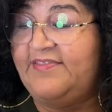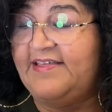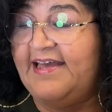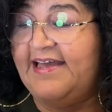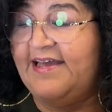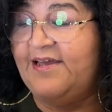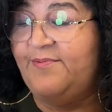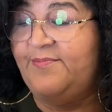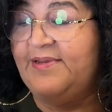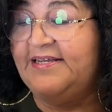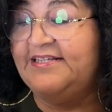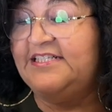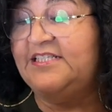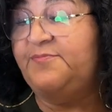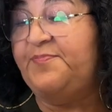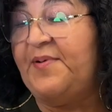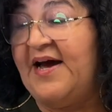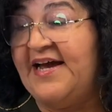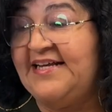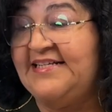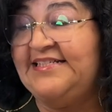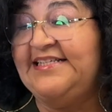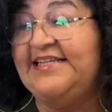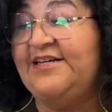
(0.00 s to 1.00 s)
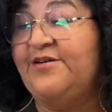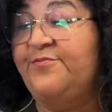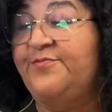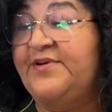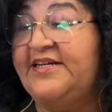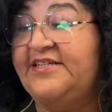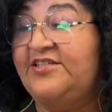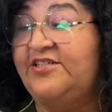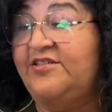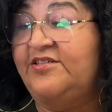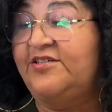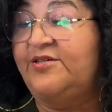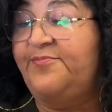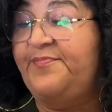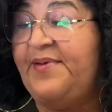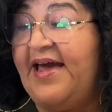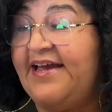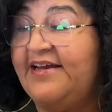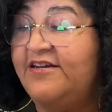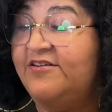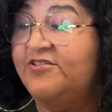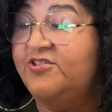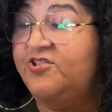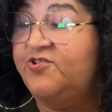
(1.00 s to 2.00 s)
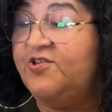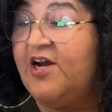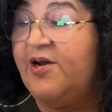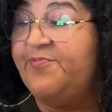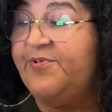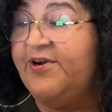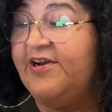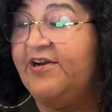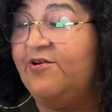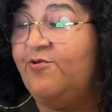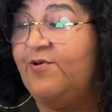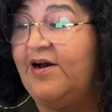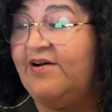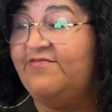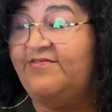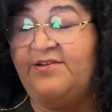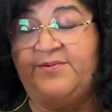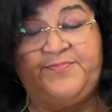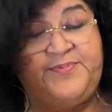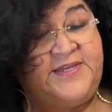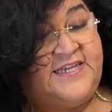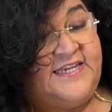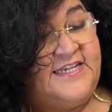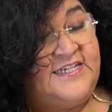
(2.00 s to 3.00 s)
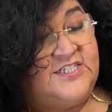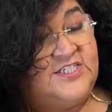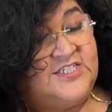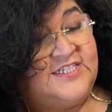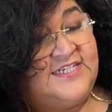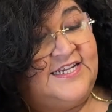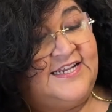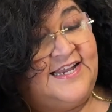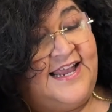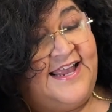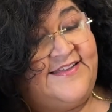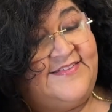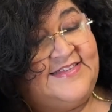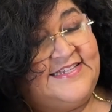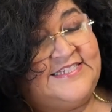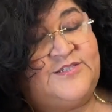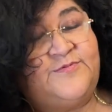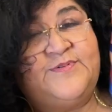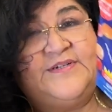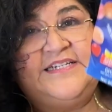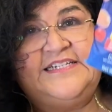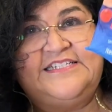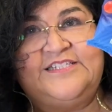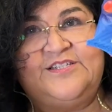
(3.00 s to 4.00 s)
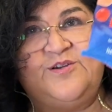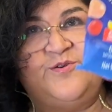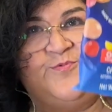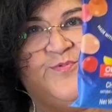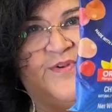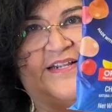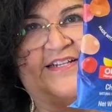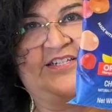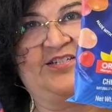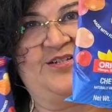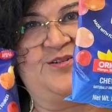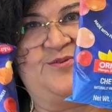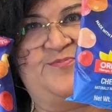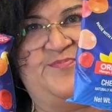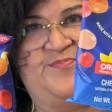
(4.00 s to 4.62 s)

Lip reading: them is spicy original mango, strawberry, guava, peach, and this one is original